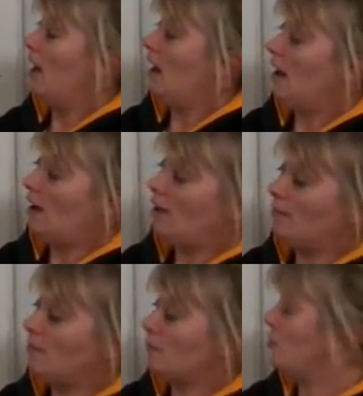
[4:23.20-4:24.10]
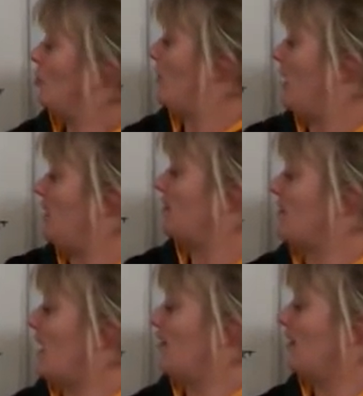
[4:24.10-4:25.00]
um, to be
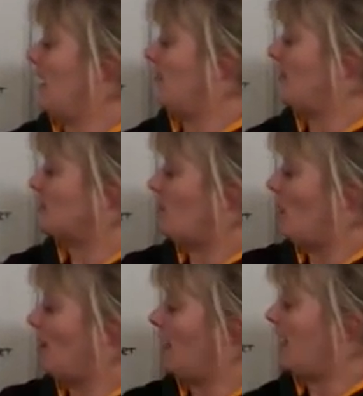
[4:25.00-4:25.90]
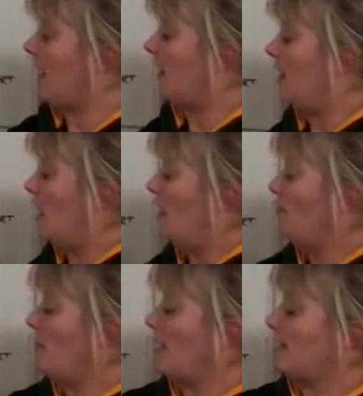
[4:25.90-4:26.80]
done now this part here
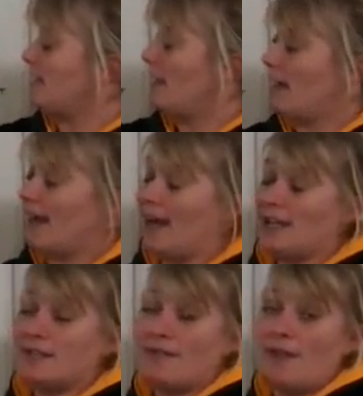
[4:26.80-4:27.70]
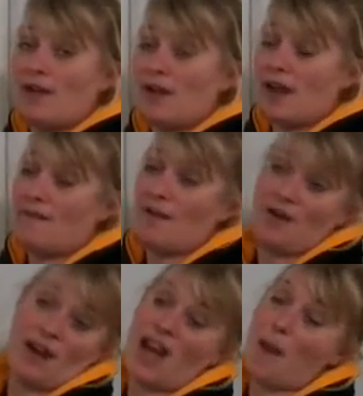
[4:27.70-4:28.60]
of Piccadilly it is very
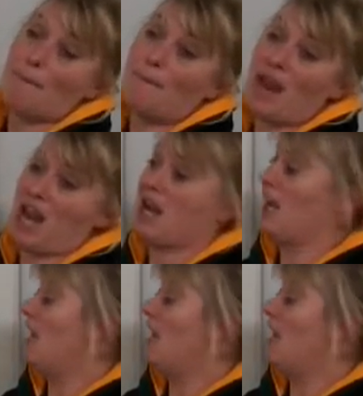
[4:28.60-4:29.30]
very big